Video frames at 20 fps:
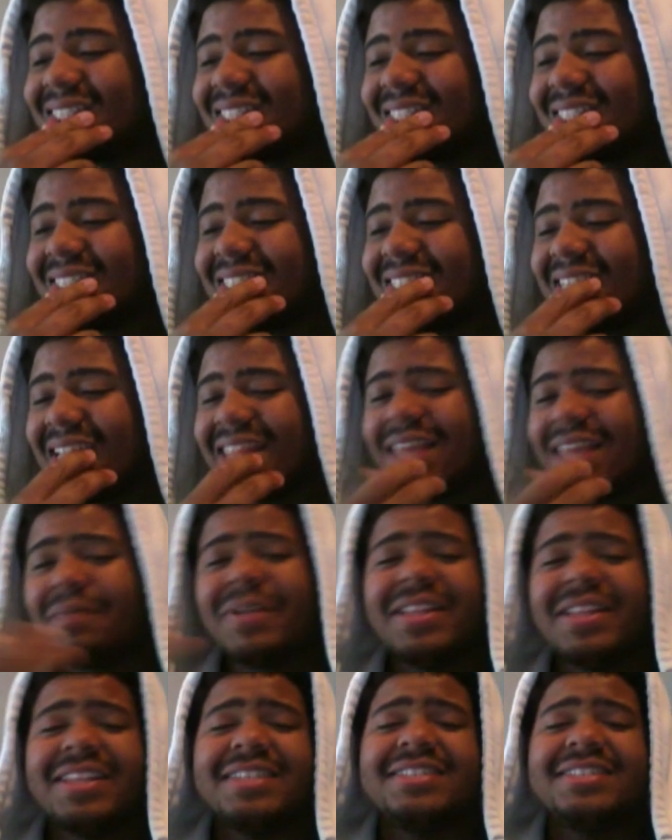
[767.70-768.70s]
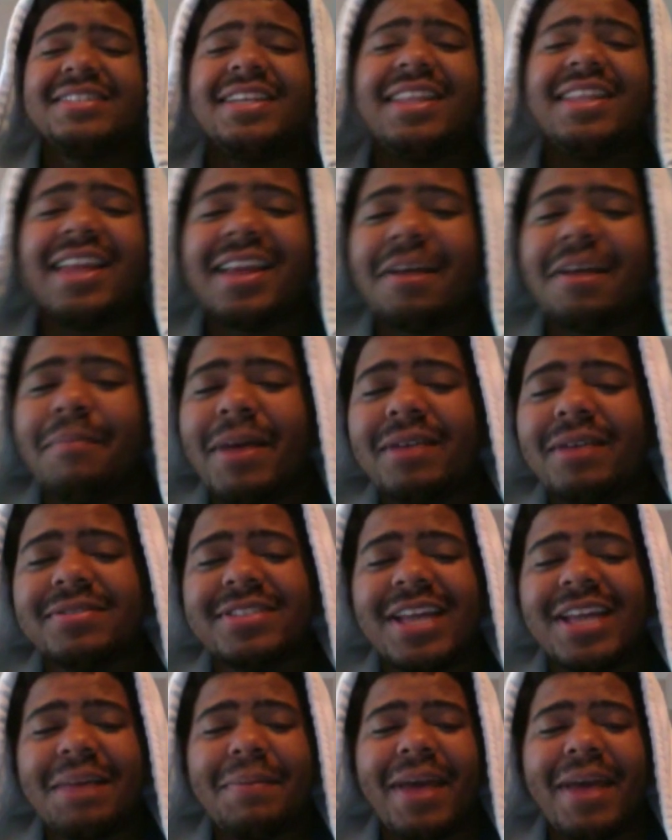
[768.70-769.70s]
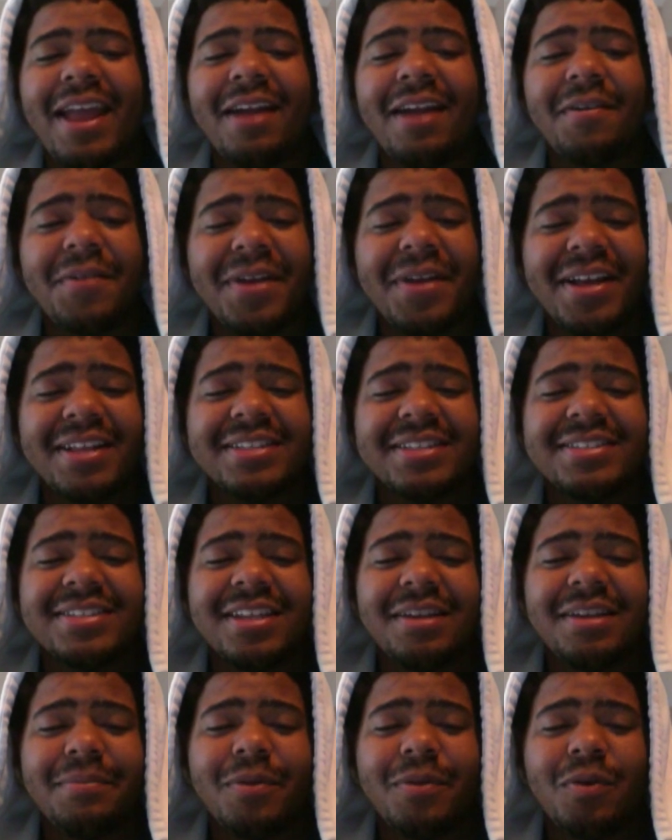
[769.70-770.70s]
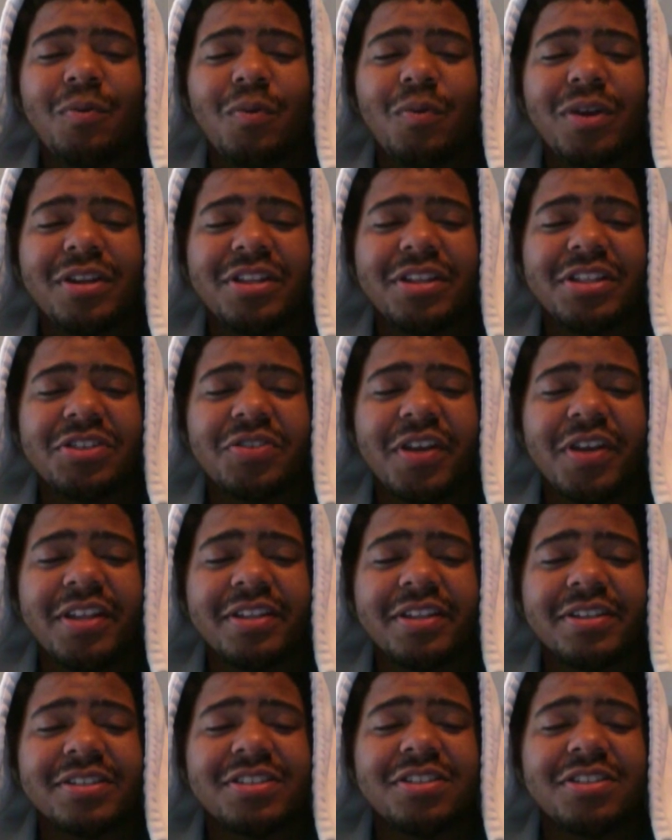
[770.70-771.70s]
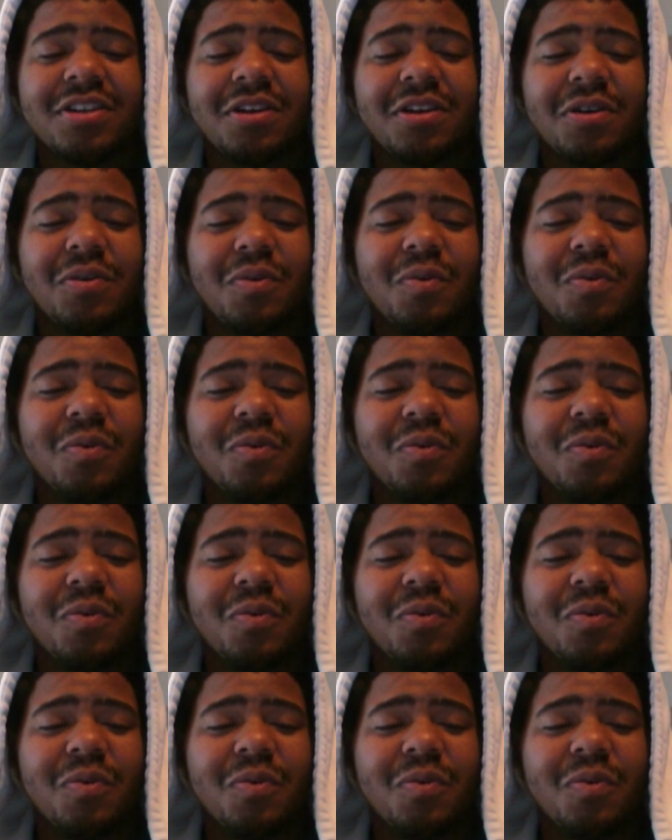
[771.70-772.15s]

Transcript: So I think we did see like a mountain type area in Sun and Moon, one of the trailers, so